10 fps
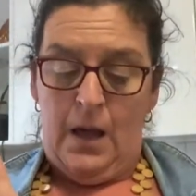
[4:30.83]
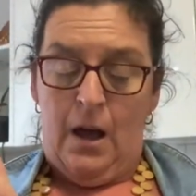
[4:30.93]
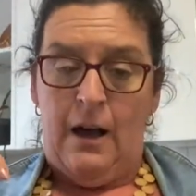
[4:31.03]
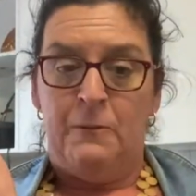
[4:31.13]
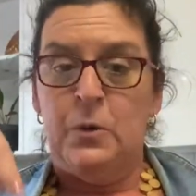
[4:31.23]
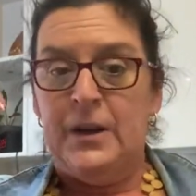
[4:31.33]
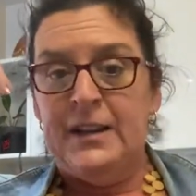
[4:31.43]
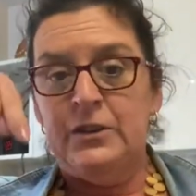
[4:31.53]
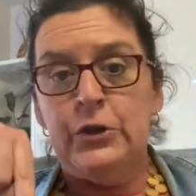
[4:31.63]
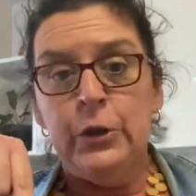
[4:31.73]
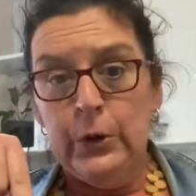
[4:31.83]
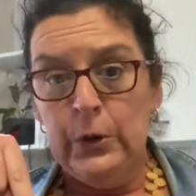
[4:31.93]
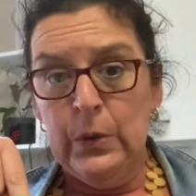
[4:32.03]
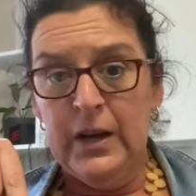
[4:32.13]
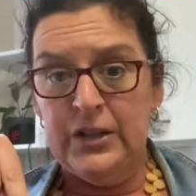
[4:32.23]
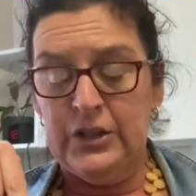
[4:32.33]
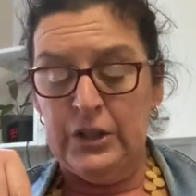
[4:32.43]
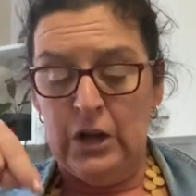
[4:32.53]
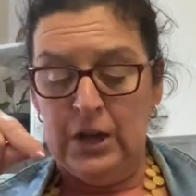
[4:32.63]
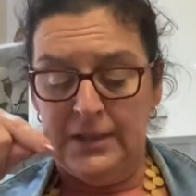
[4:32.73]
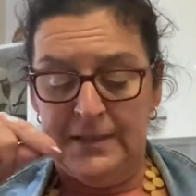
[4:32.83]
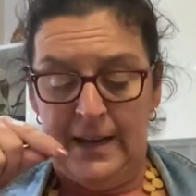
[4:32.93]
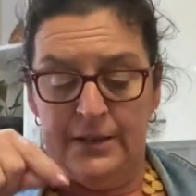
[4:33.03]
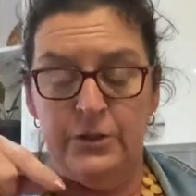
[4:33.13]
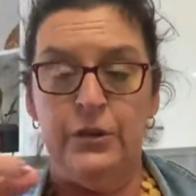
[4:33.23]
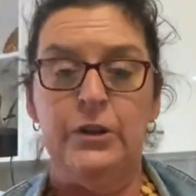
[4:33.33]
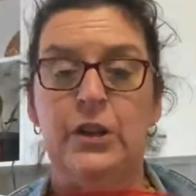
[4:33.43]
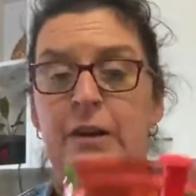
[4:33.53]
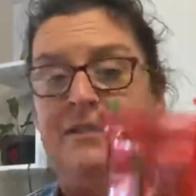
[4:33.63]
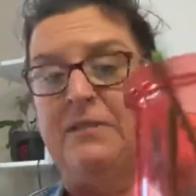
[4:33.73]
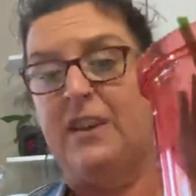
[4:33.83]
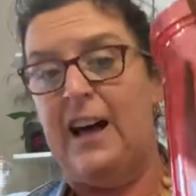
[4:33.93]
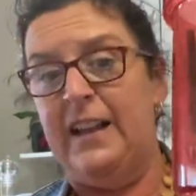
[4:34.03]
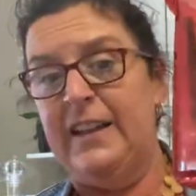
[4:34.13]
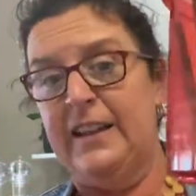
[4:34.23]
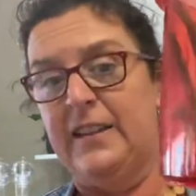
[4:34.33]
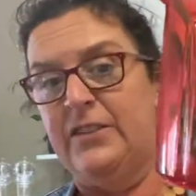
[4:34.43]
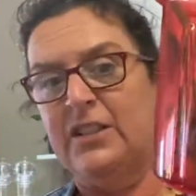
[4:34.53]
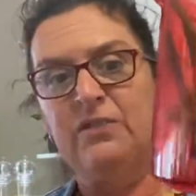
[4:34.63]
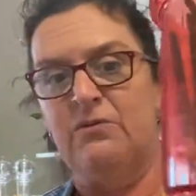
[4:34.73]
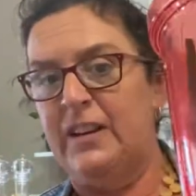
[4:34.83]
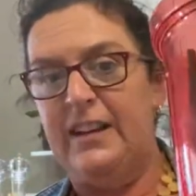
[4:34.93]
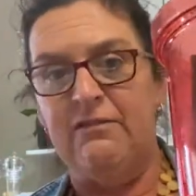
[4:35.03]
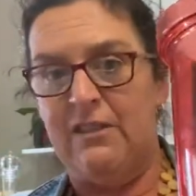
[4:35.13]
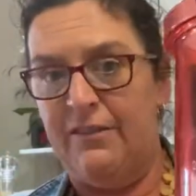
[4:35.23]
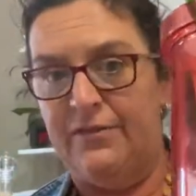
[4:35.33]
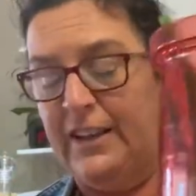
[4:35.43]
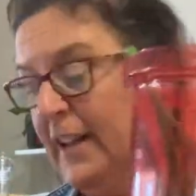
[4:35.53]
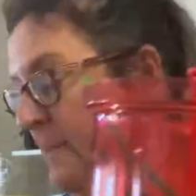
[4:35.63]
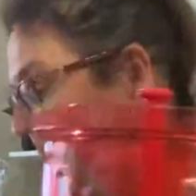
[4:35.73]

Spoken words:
I've put in 2 shallots and 2 cloves of garlic, just really roughly.